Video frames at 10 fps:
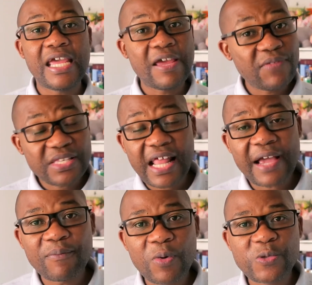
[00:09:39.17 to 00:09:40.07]
If it's
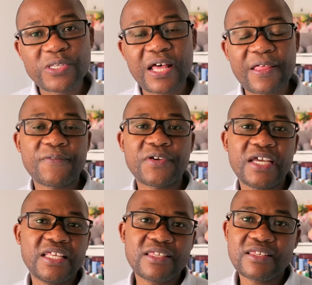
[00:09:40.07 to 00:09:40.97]
like most South
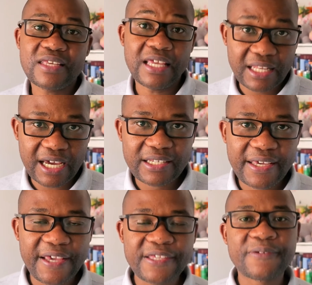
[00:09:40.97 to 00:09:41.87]
Africans in that
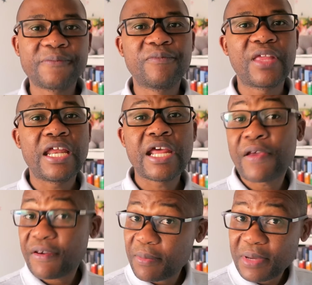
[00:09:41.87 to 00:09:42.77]
case, then
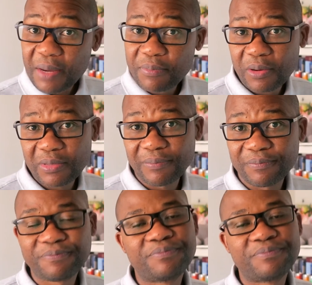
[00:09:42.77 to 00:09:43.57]
you have a bigger problem.